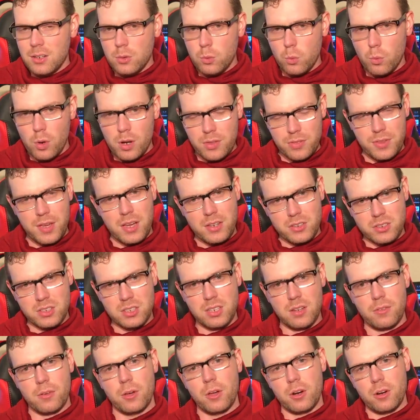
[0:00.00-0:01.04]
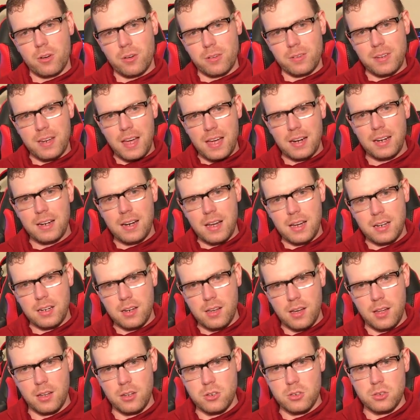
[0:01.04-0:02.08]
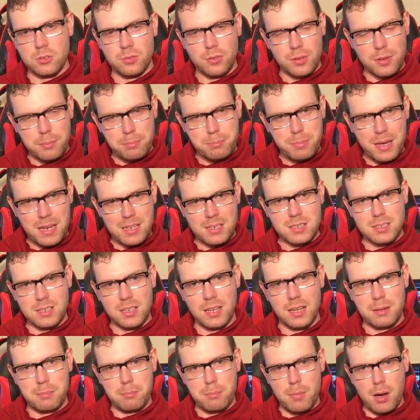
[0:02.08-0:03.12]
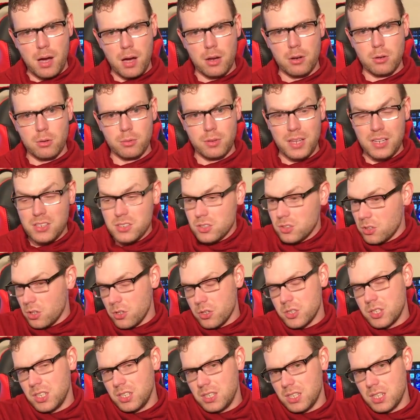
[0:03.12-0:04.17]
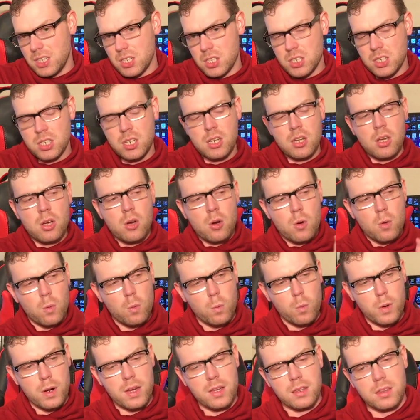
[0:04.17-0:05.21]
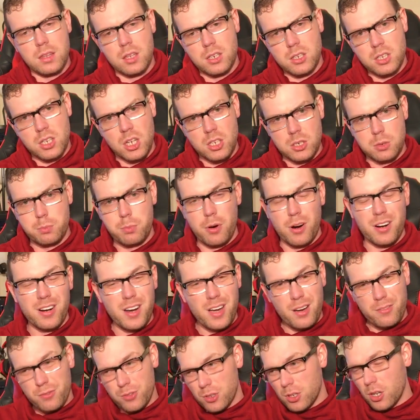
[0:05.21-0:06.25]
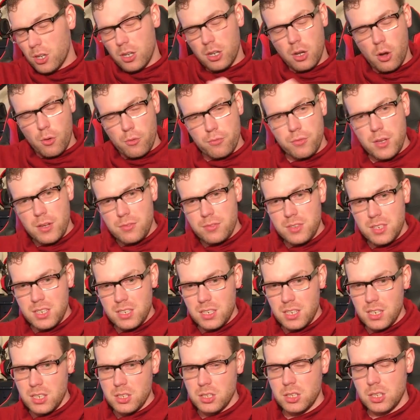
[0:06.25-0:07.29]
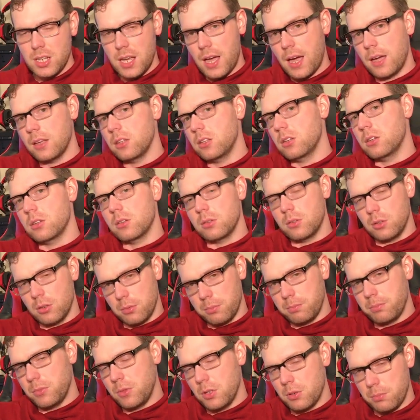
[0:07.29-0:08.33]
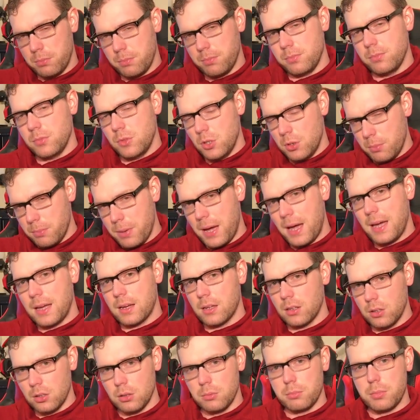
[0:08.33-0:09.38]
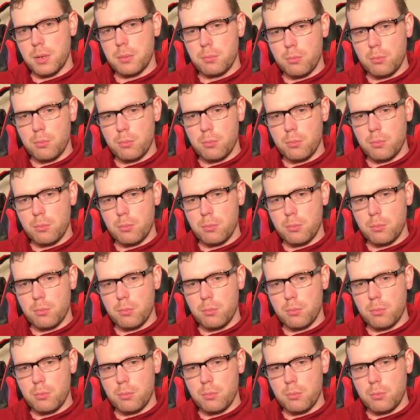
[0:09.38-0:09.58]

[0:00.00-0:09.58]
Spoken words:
$1,799 for the baseline model. That's 13-inch with a touch bar. Now, if you're going to go 15-inch, yeah, you're buying a little bit